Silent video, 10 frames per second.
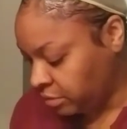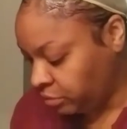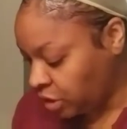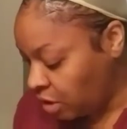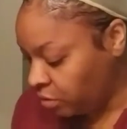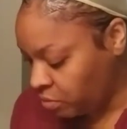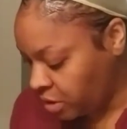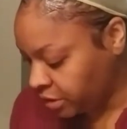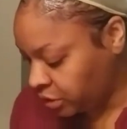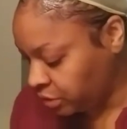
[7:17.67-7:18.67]
don't
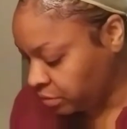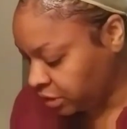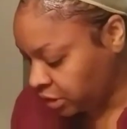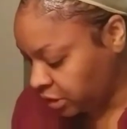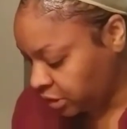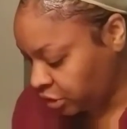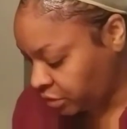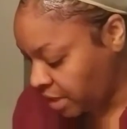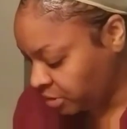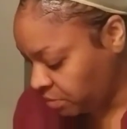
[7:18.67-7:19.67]
want to adjust the
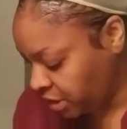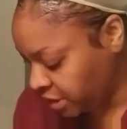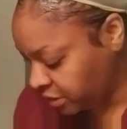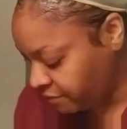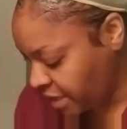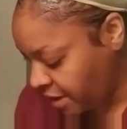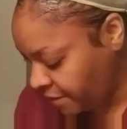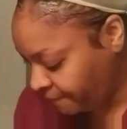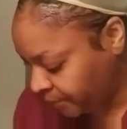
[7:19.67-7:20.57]
straps because of that.